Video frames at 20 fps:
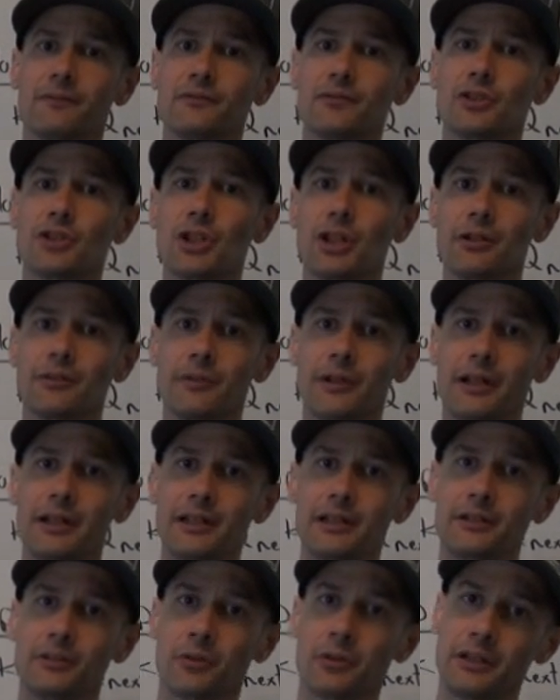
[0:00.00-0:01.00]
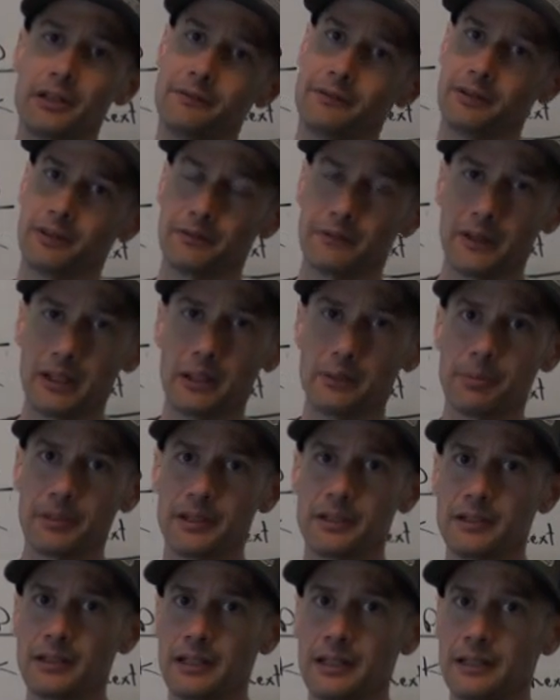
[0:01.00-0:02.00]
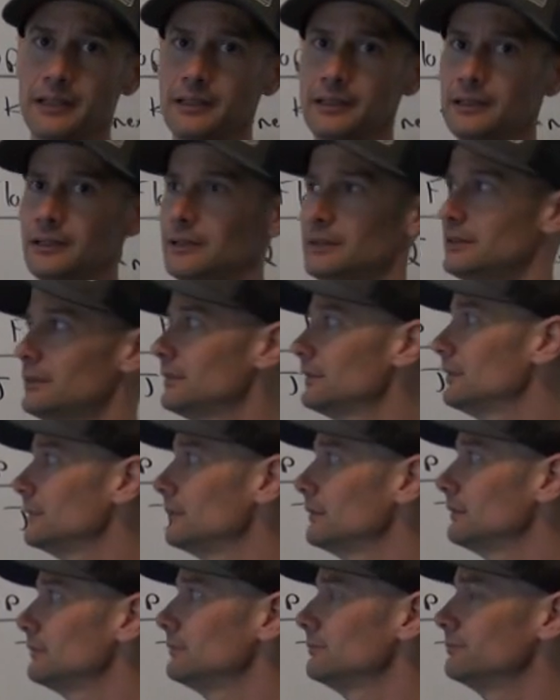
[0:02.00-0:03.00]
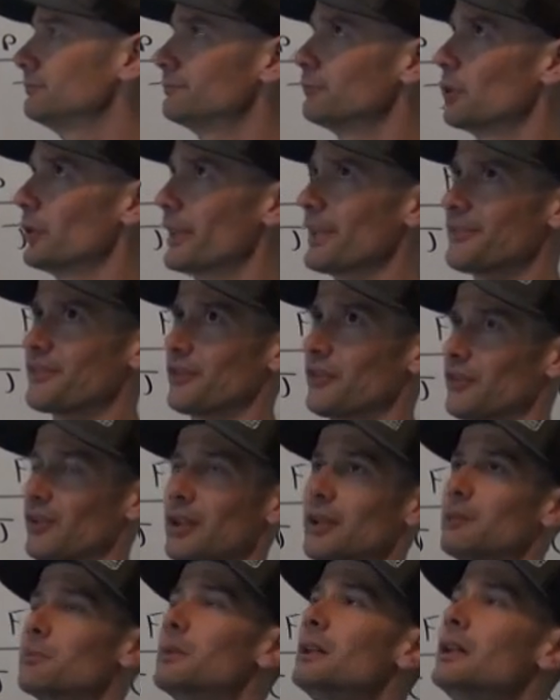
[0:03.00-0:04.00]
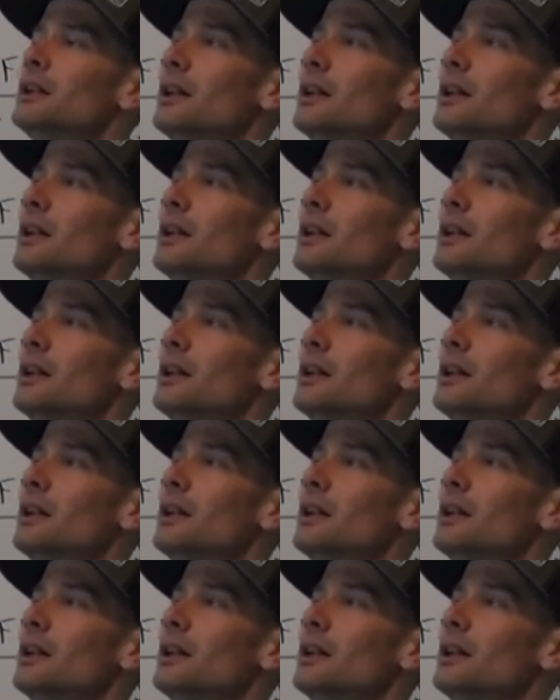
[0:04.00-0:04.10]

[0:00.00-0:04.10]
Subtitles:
generating or even developing well, that's the same.